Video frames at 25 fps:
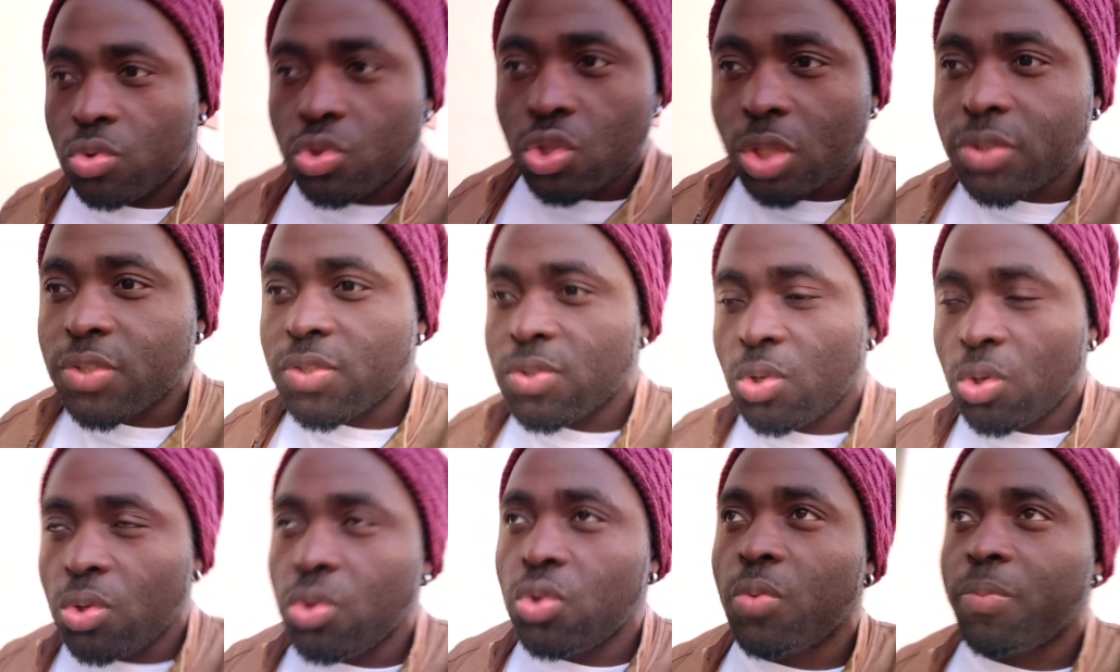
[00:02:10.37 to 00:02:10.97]

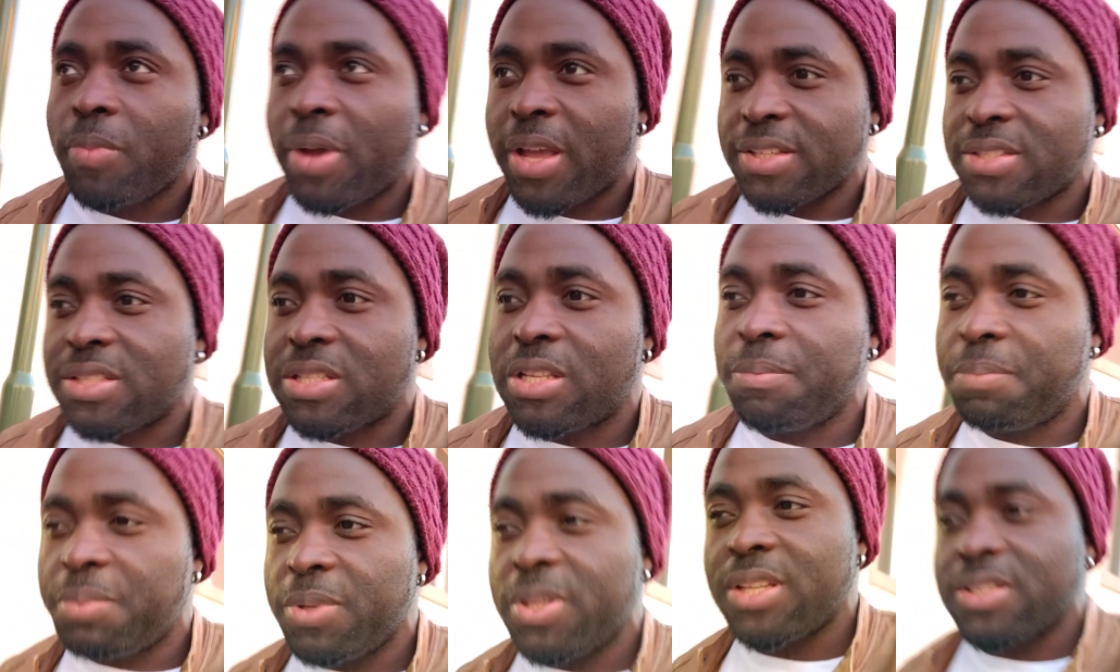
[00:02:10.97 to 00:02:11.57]
just know you might
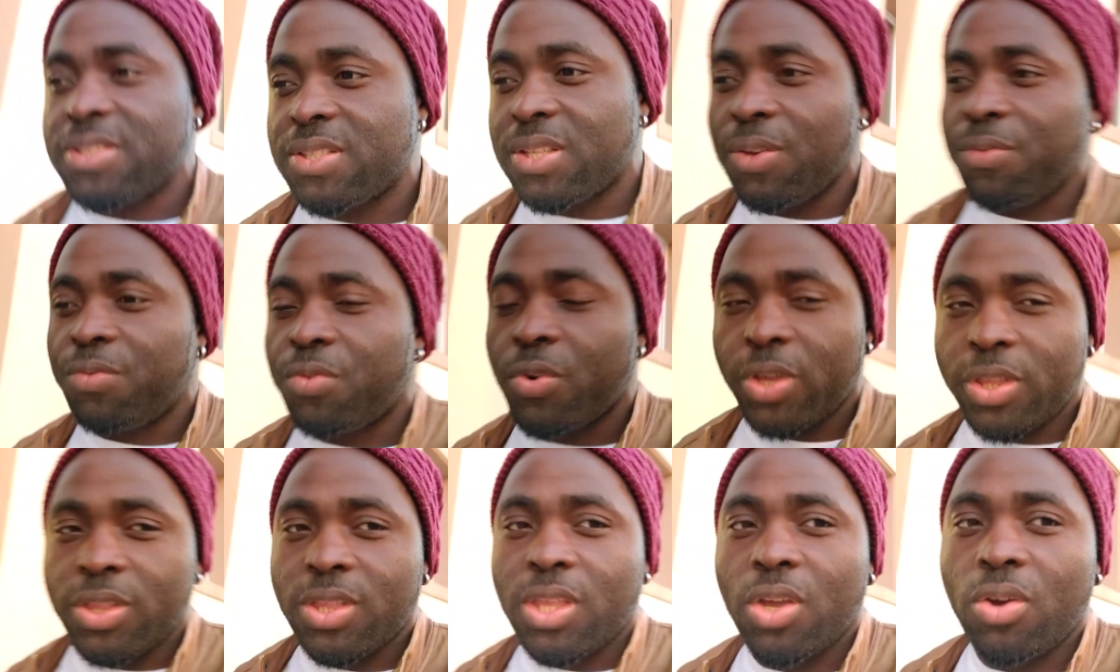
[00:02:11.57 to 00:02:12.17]
sleep in the safe
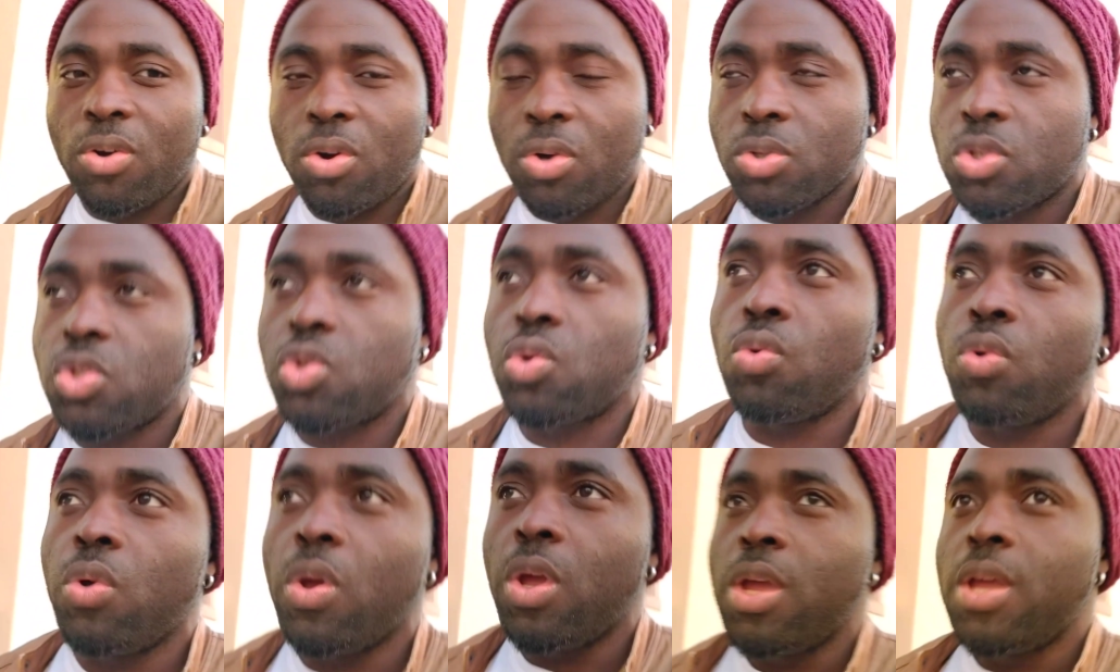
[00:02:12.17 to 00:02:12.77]
for a day or
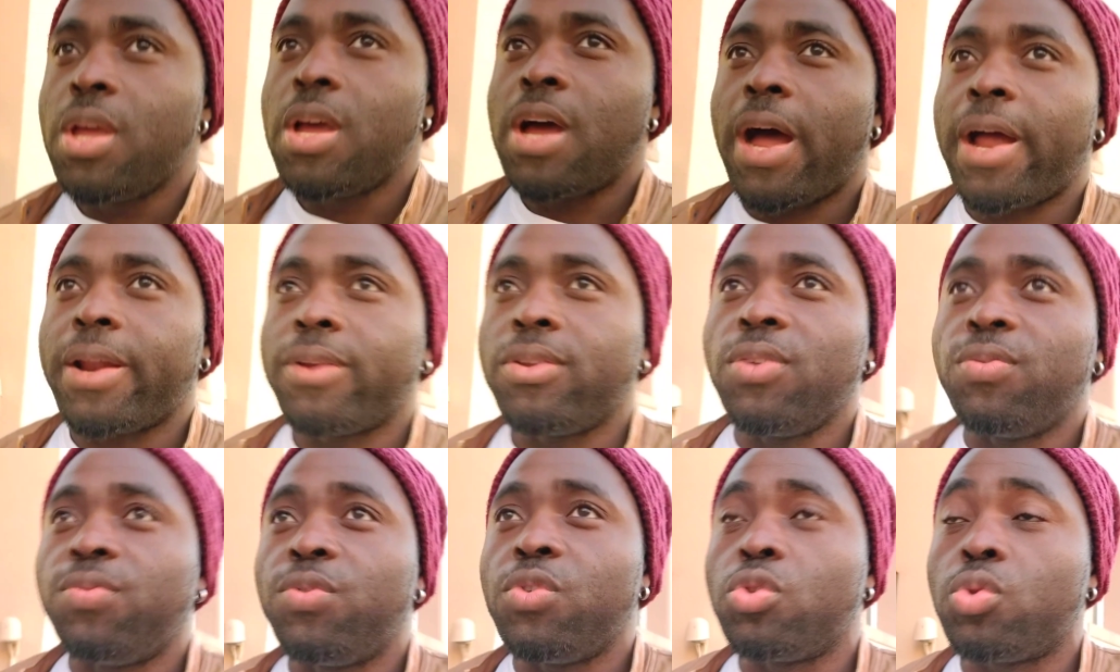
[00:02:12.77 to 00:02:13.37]
two.
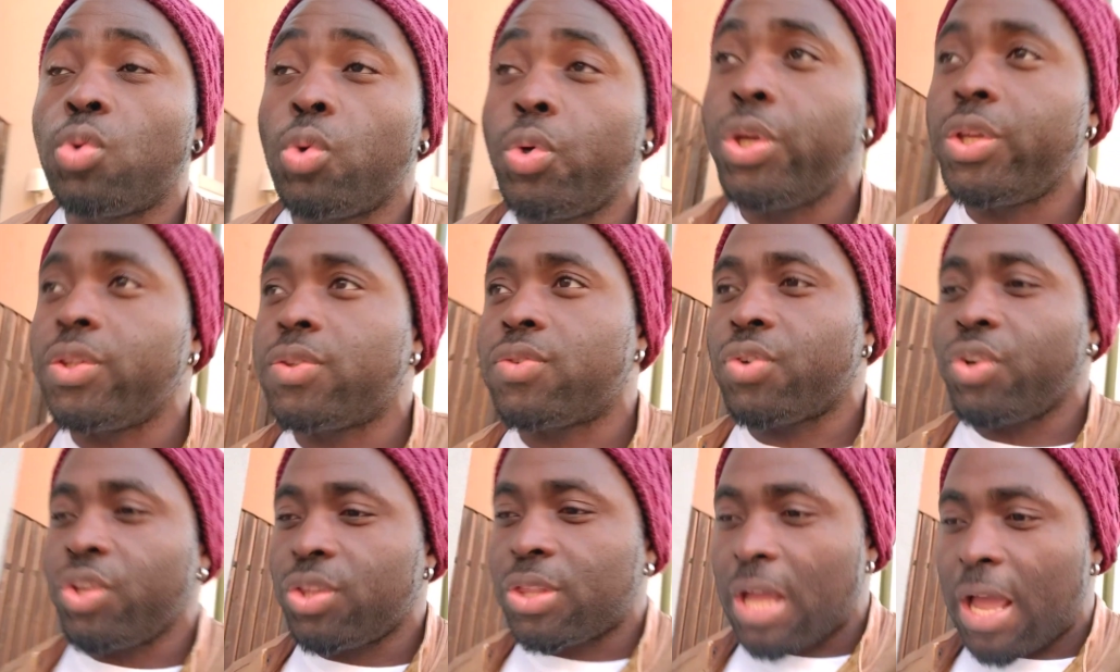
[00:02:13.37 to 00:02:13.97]
And if you do
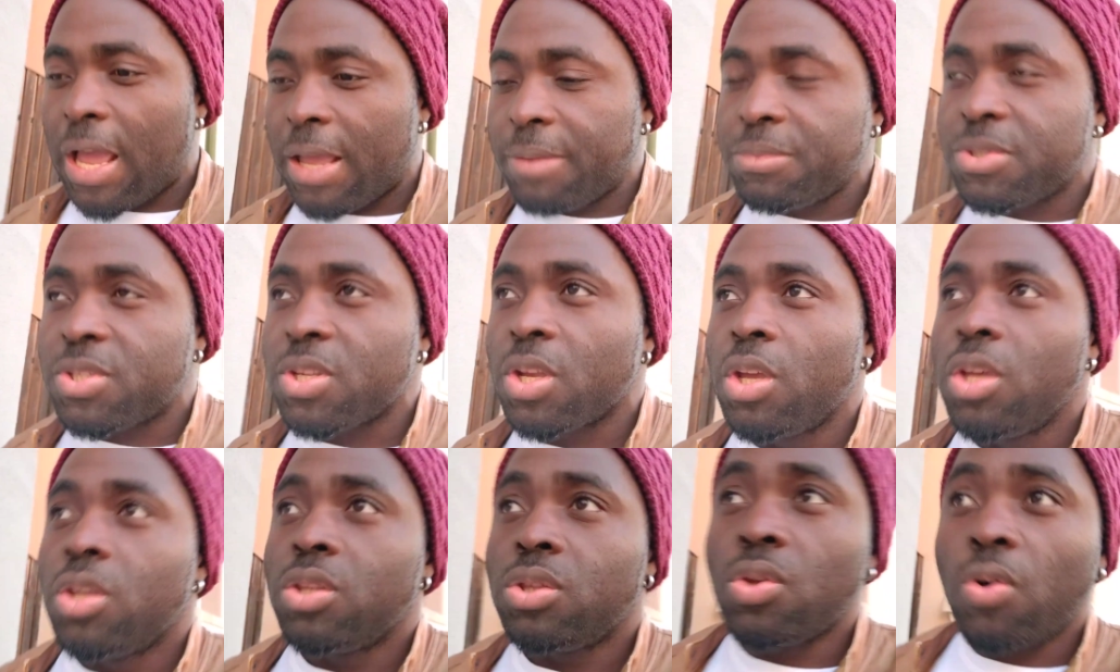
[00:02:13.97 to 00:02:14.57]
it 3
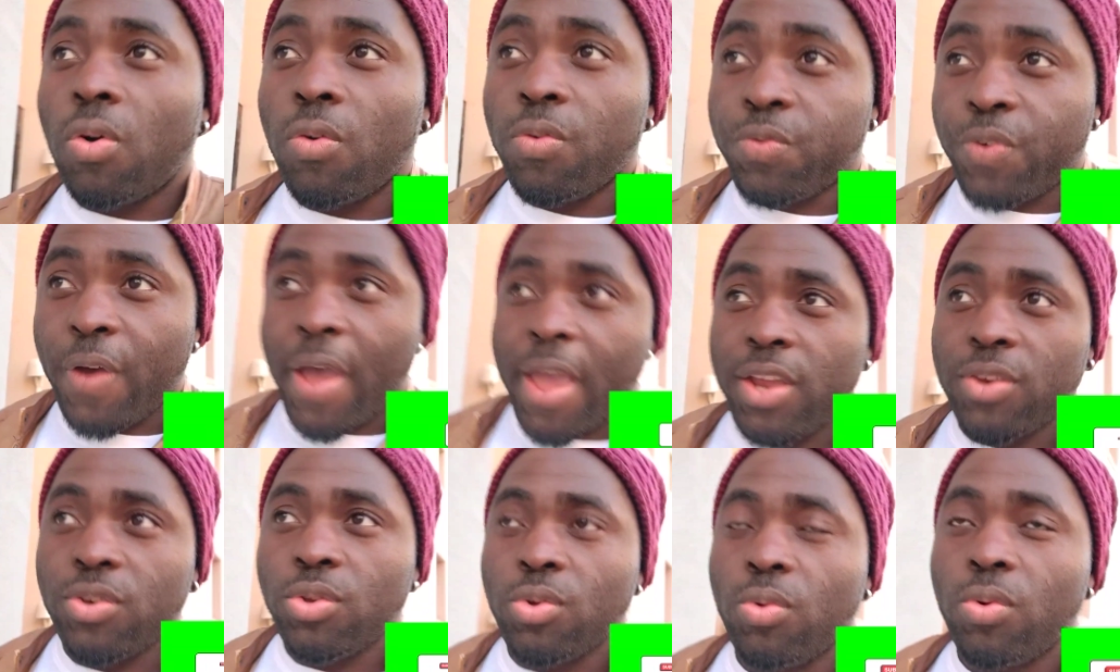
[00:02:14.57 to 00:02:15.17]
times, they'll
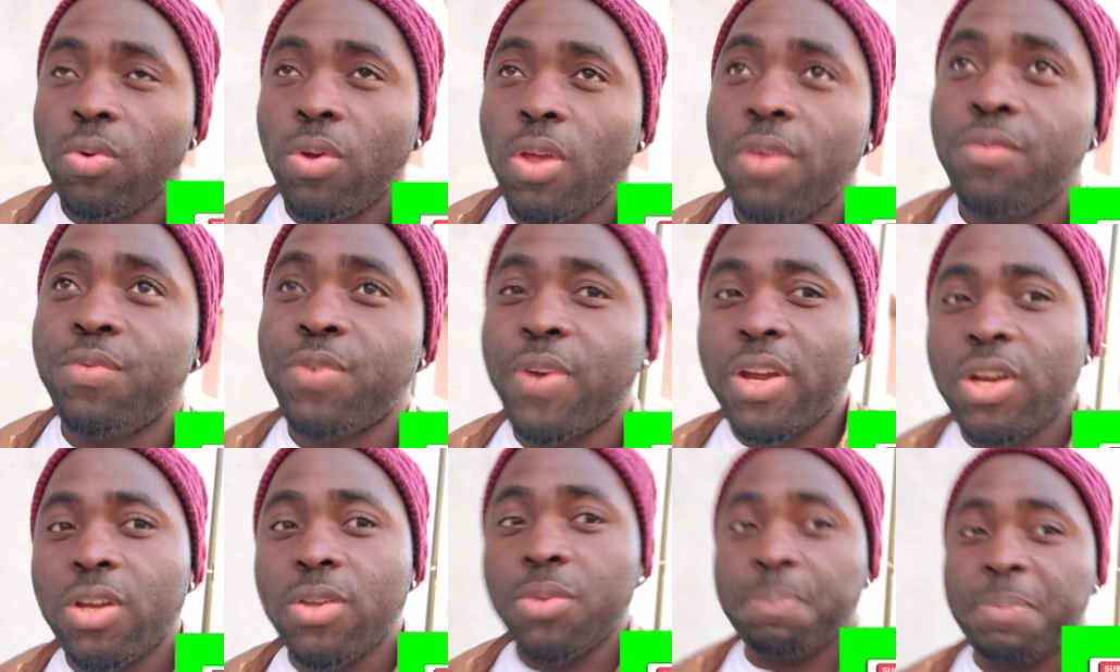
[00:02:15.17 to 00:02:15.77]
fine you a
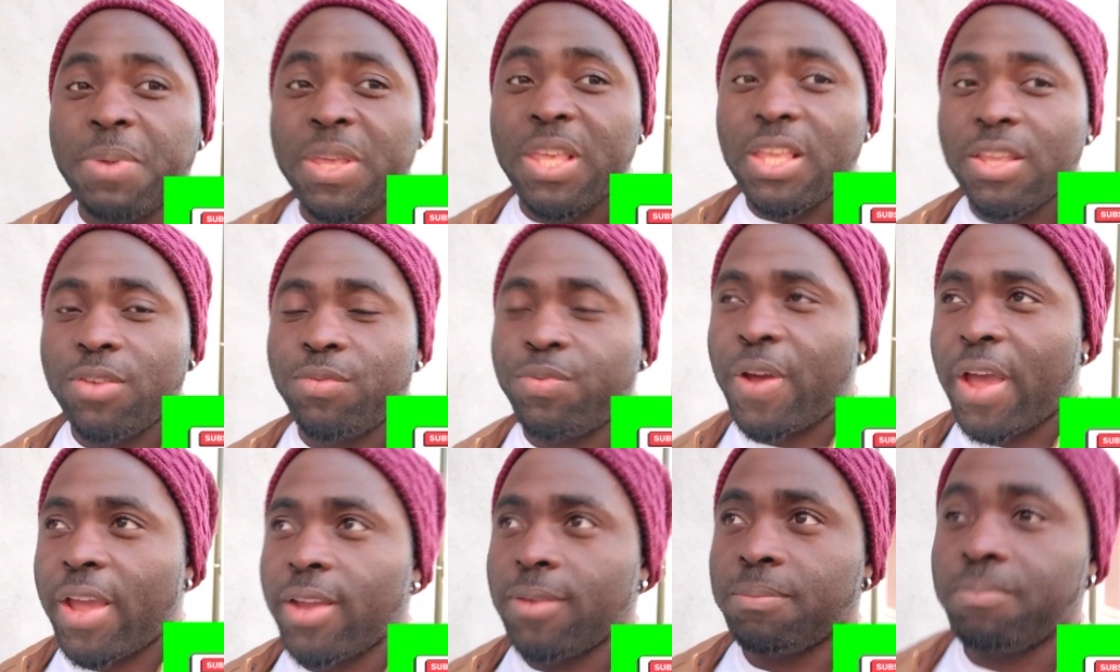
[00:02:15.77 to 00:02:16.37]
very big
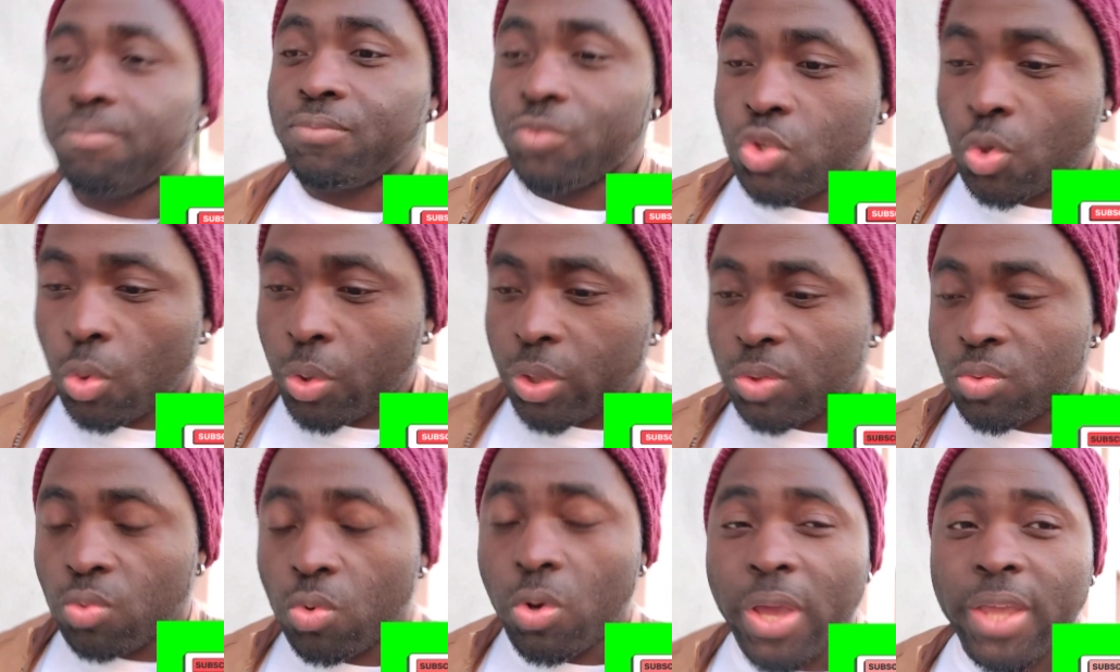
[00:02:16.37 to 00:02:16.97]
fine. So
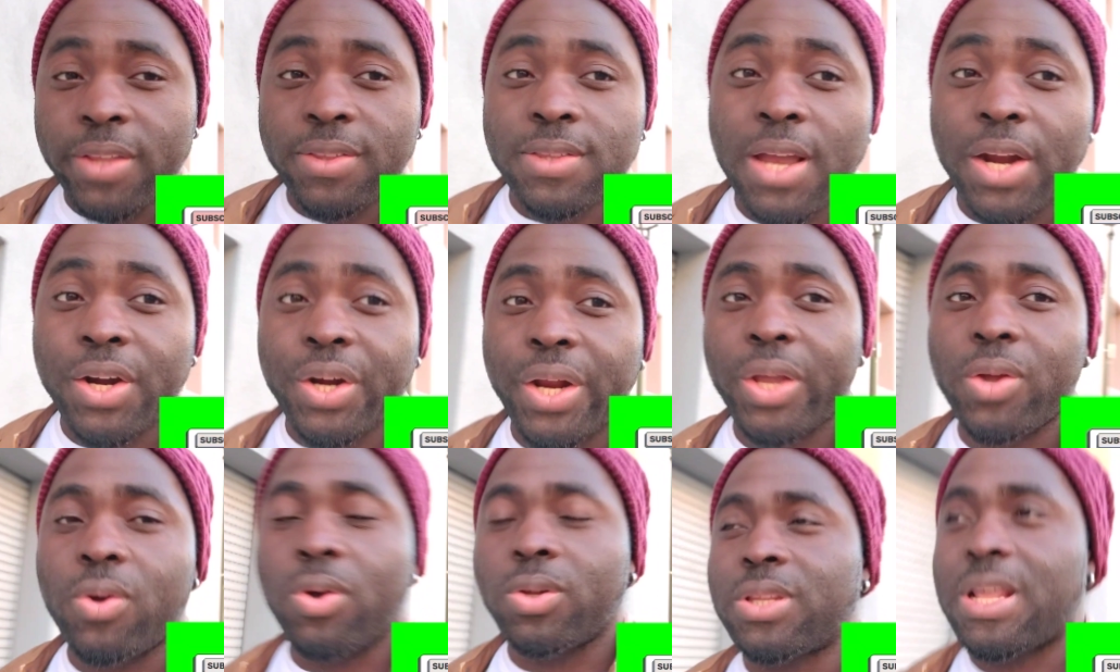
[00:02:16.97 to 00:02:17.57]
it will enter
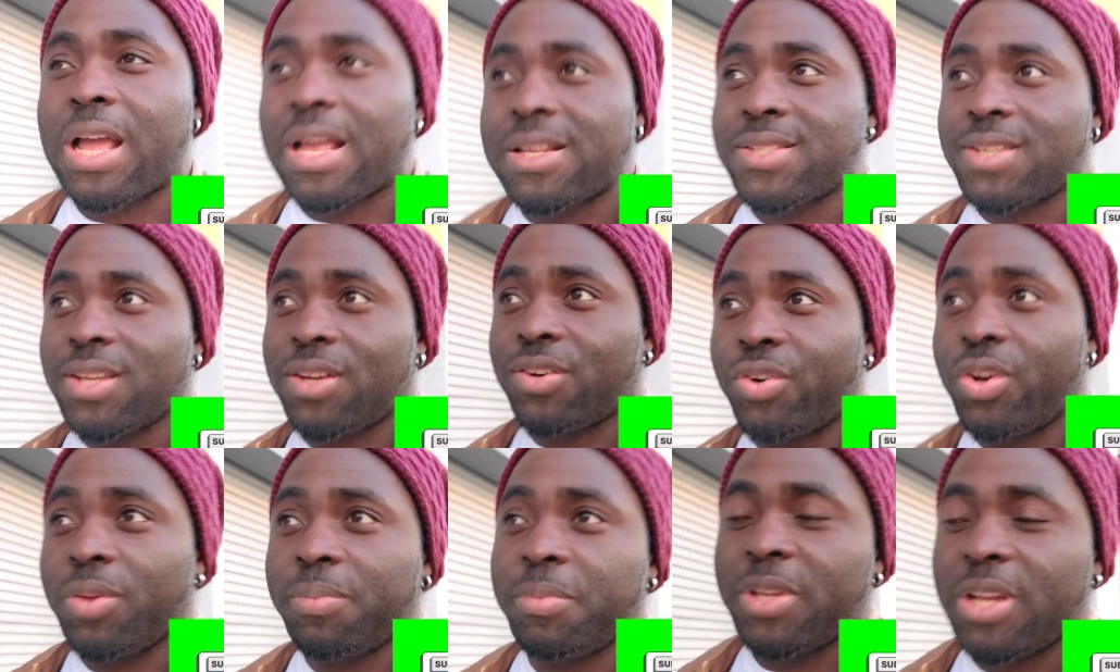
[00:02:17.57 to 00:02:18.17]
record as a
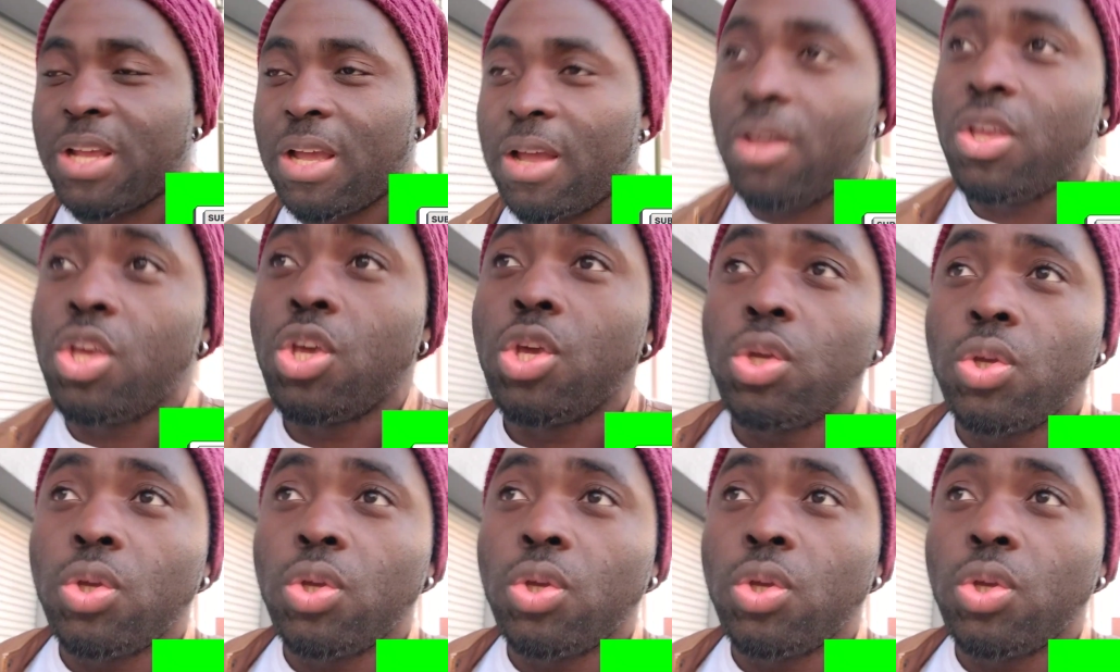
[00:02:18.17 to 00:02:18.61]
criminal.